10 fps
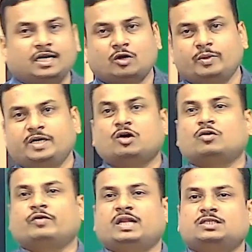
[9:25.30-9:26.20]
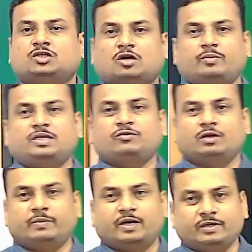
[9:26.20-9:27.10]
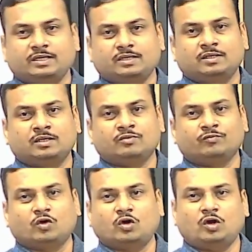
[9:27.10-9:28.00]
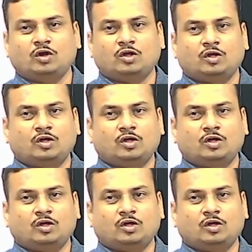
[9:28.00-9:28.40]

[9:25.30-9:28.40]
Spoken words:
orbit or valence orbit we will be having 4